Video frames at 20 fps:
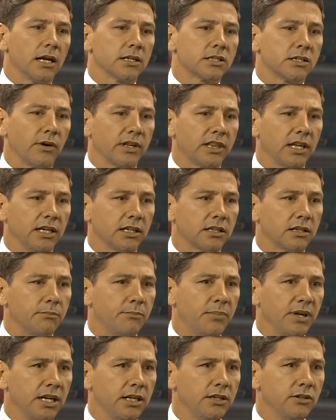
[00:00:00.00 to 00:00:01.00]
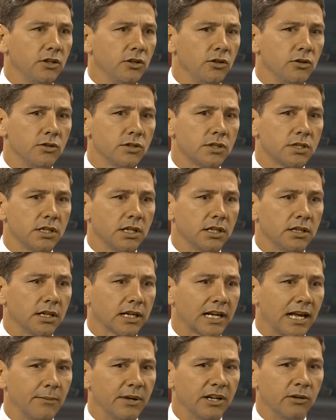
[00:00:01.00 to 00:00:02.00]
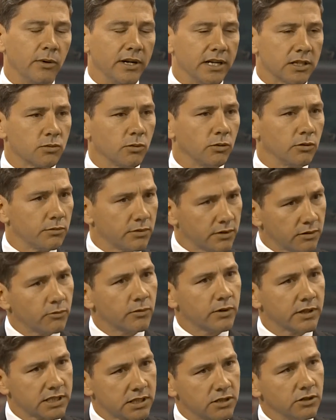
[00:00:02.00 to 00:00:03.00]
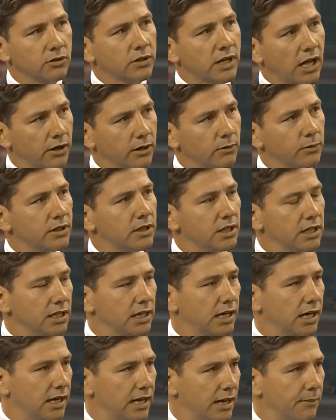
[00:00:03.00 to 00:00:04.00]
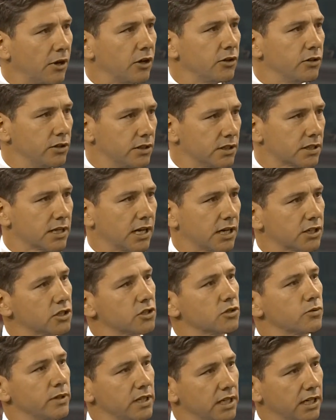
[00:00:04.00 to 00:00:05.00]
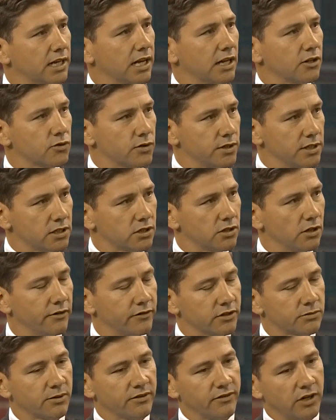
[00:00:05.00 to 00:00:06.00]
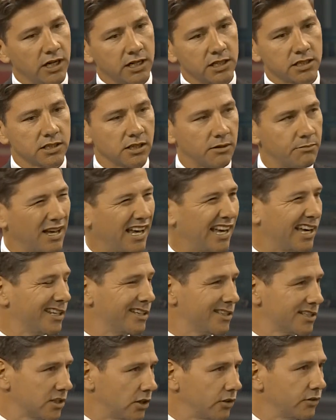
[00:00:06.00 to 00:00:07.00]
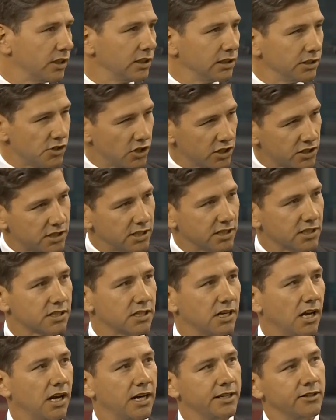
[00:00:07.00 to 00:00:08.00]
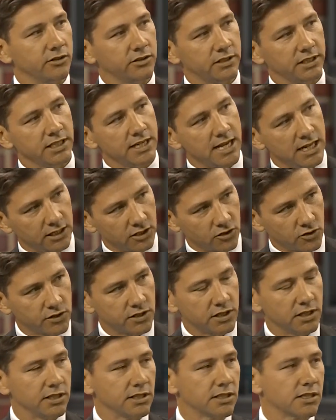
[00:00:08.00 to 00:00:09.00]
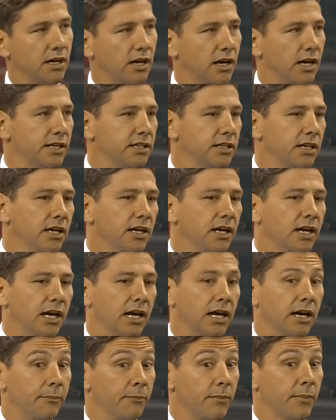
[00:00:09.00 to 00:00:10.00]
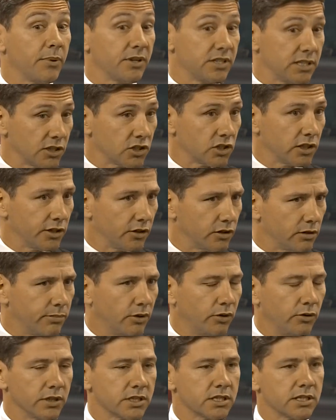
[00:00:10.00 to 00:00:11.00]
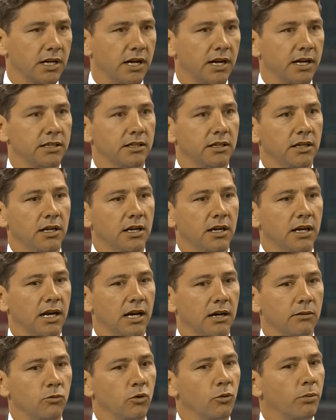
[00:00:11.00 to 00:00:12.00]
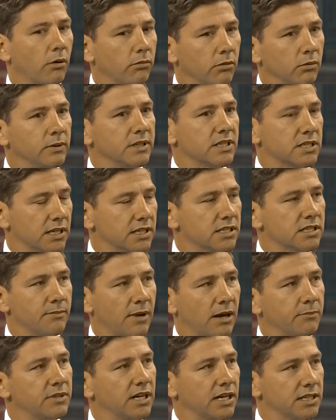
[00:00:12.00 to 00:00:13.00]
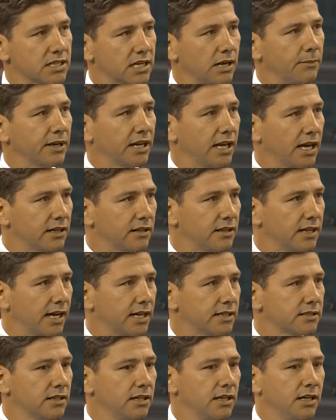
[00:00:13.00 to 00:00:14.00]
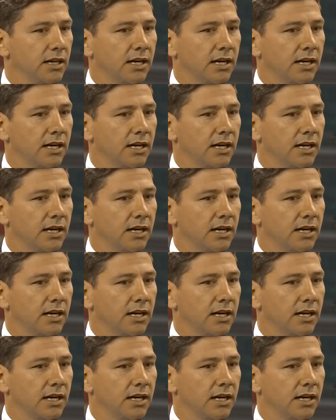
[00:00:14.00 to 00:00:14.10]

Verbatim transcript: So I think the big news in the coming weeks, we're still going with the MOU discussions with in-country service providers, so partners on the logistics side, on the electricity side, potentially on the port side. We'll probably see some updates coming out of that.